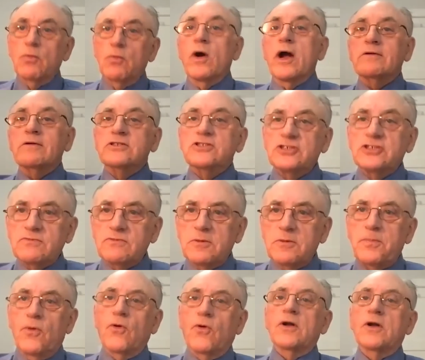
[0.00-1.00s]
Where is the
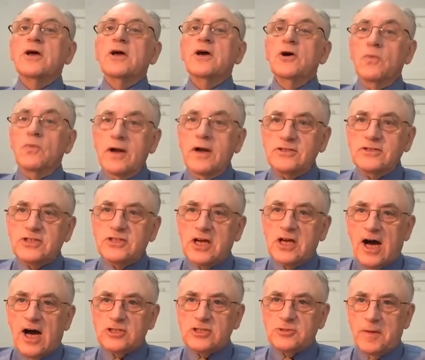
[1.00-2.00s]
report? Where is the
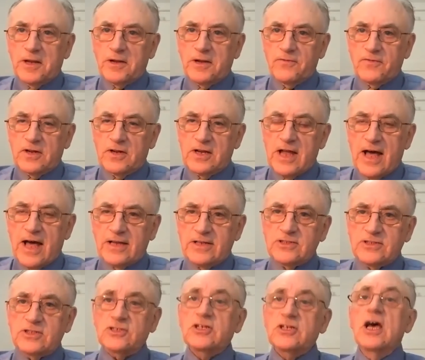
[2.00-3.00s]
cost-benefit
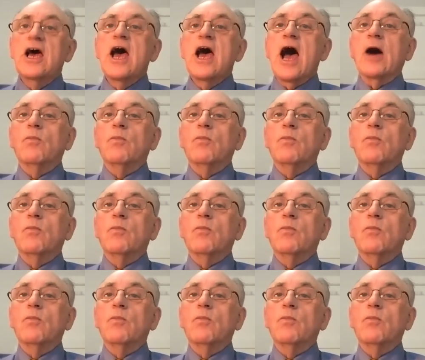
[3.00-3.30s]
analysis?